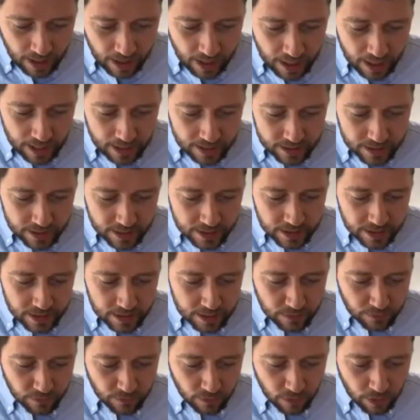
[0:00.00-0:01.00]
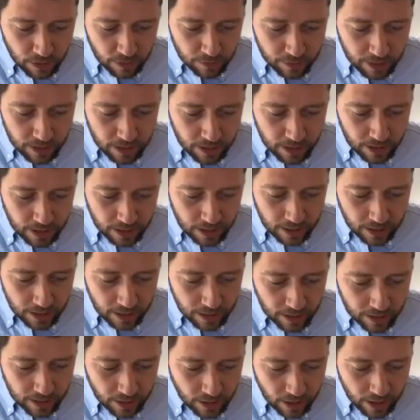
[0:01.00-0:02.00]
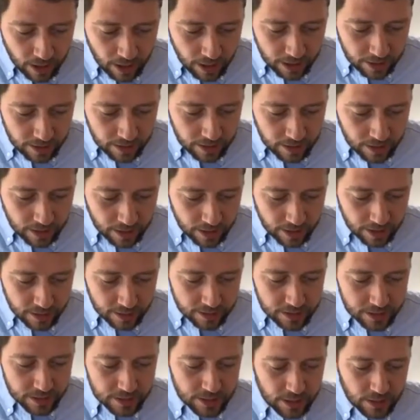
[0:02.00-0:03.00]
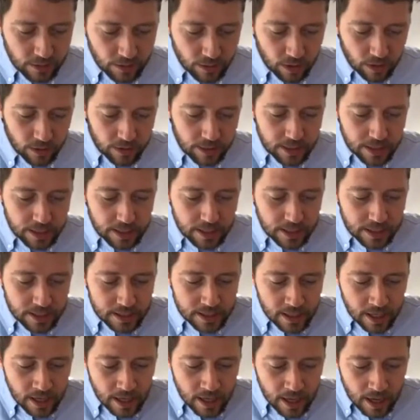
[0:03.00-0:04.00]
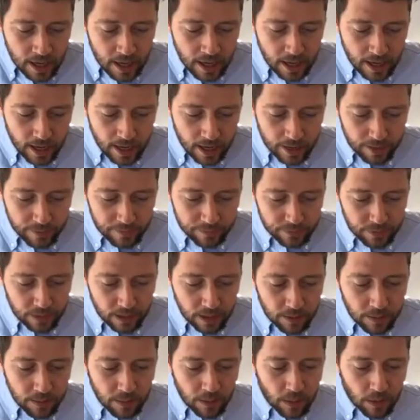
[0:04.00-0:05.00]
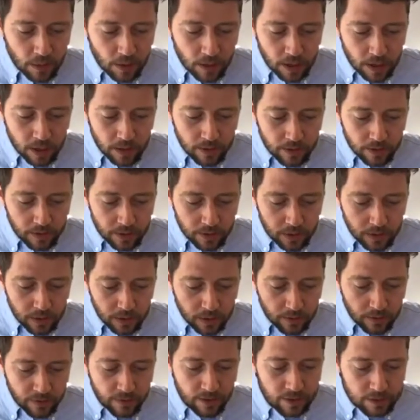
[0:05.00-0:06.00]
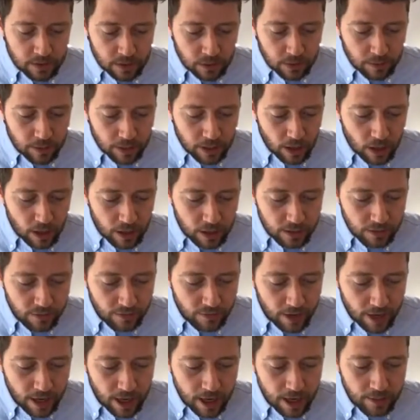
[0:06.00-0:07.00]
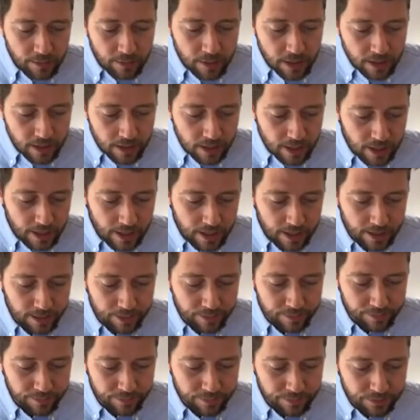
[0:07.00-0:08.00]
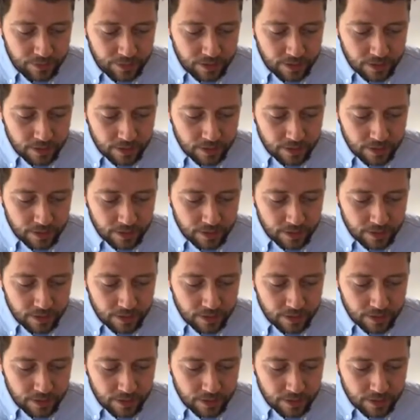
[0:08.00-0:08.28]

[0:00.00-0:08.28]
And it is from a guy, a 16-year-old. He says, Cultivate Farms is all about owning a farm.